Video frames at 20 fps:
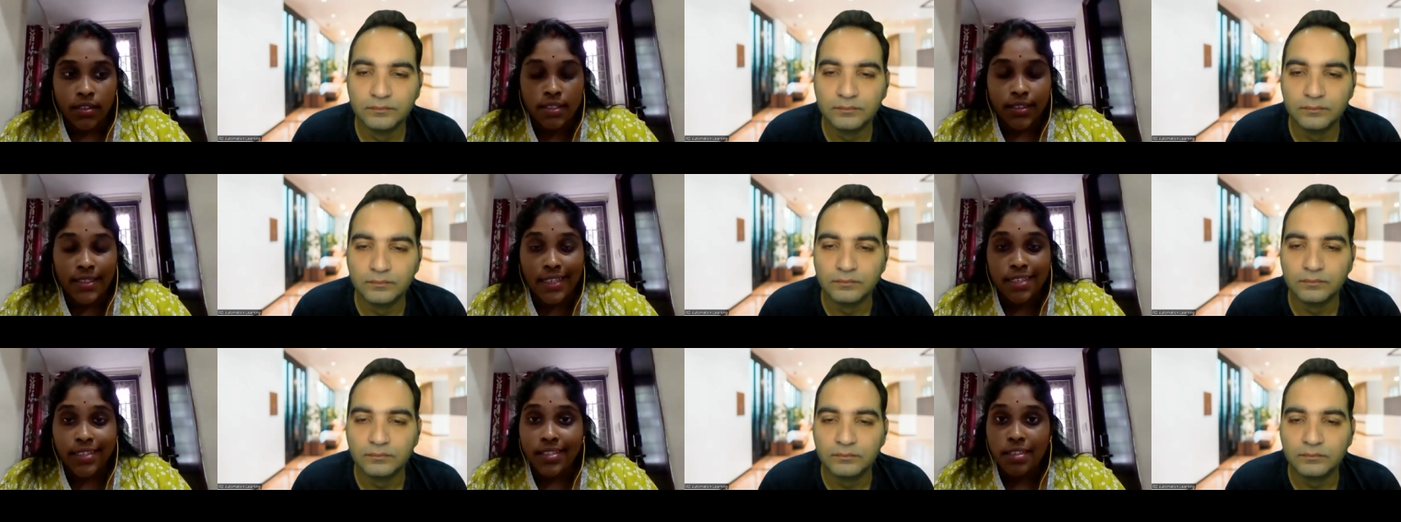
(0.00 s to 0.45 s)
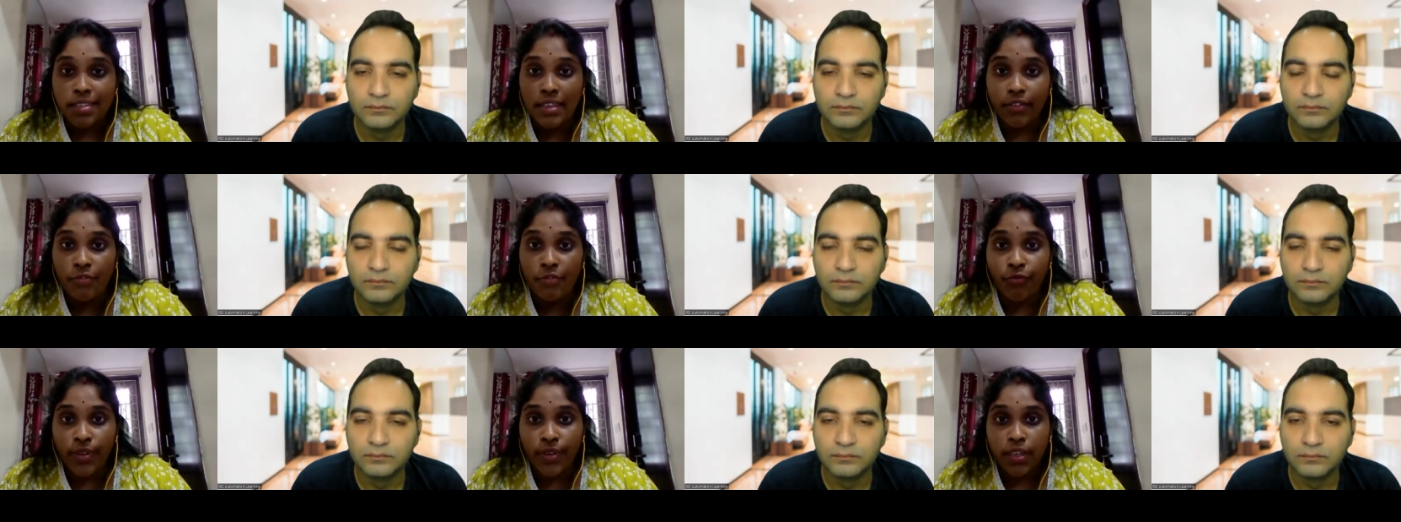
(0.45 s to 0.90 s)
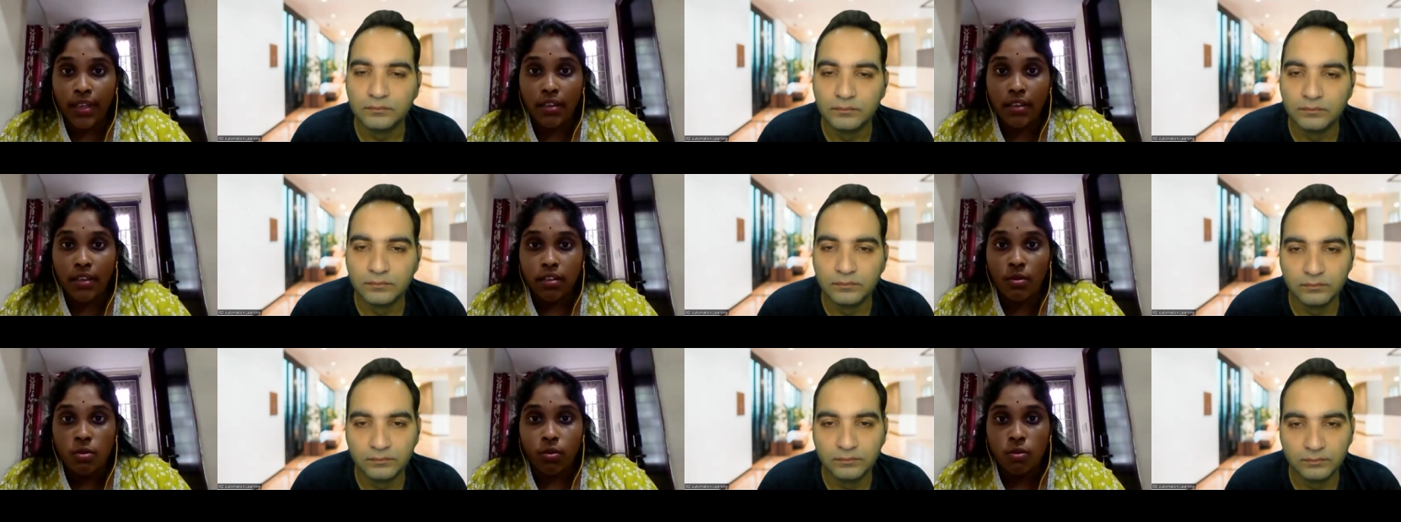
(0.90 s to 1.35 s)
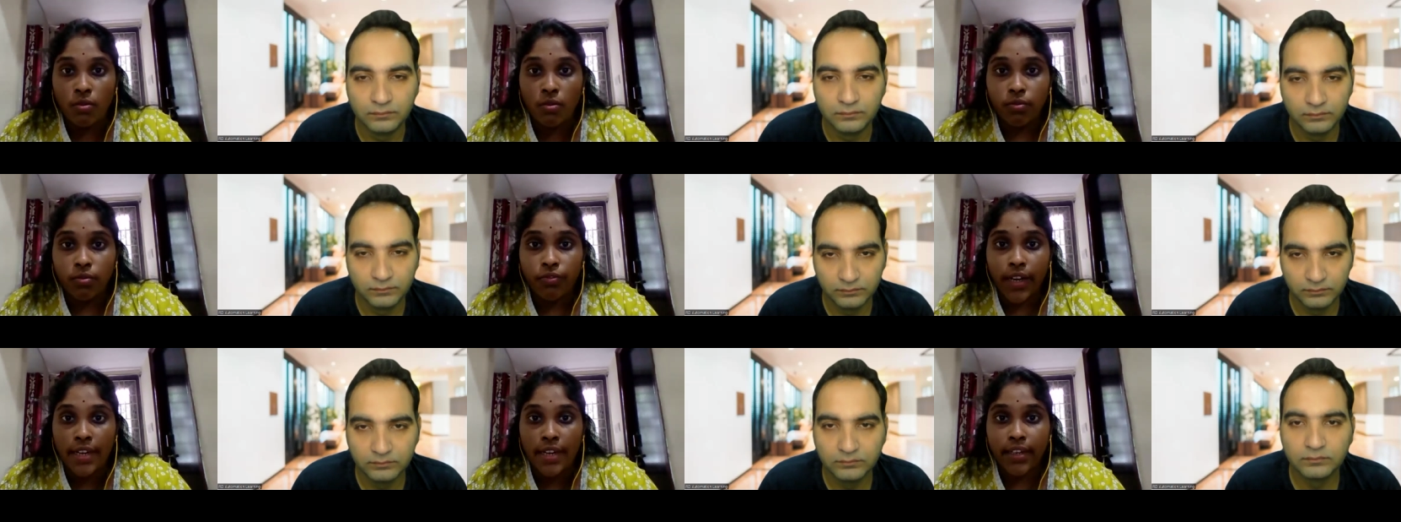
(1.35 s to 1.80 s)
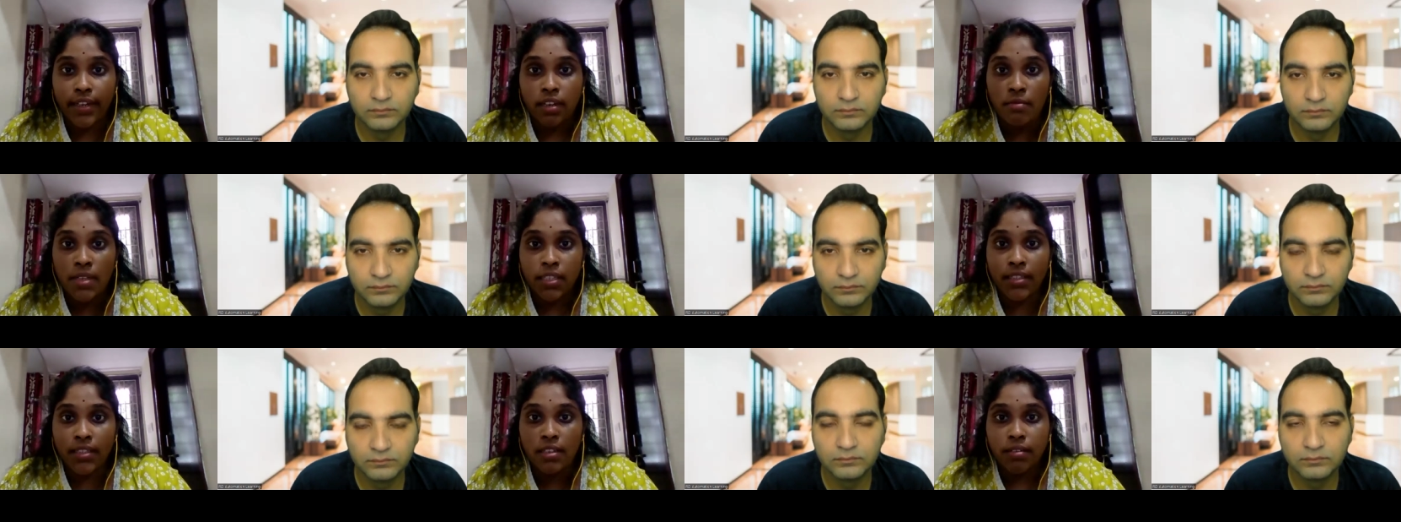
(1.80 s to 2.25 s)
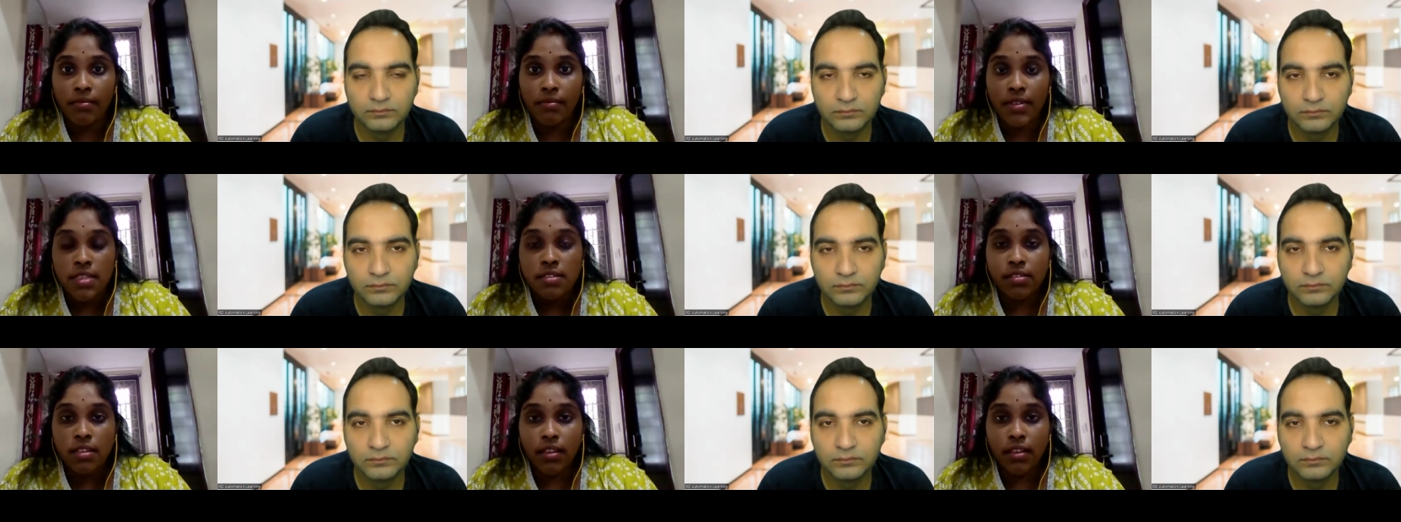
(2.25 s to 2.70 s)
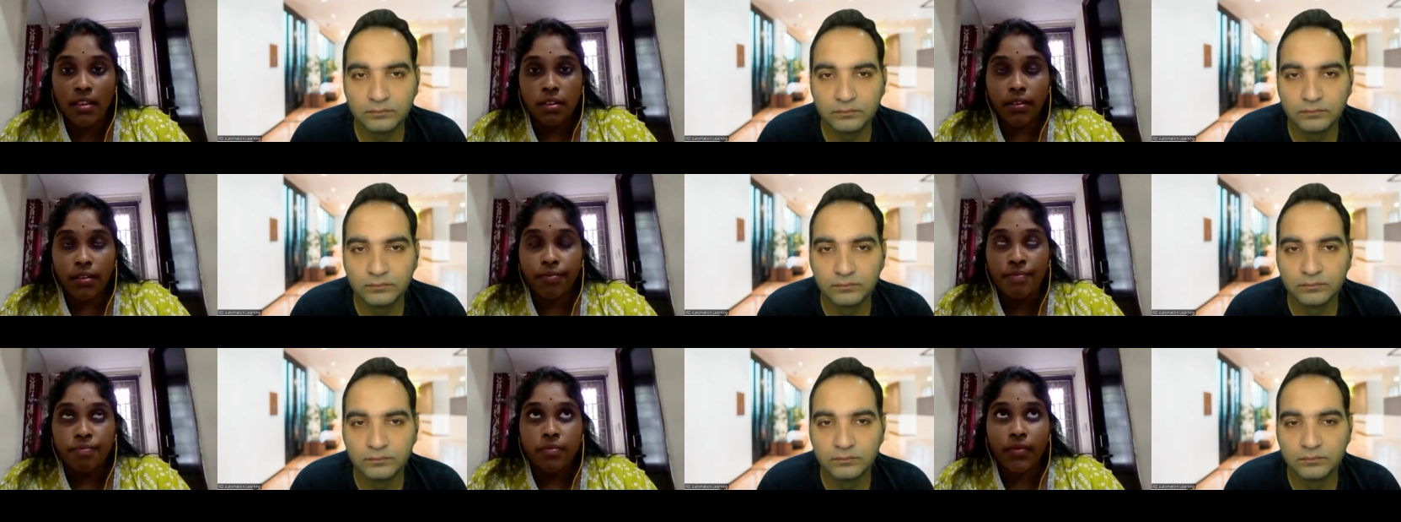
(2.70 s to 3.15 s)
Speaker 1: yes if we no final method means uh,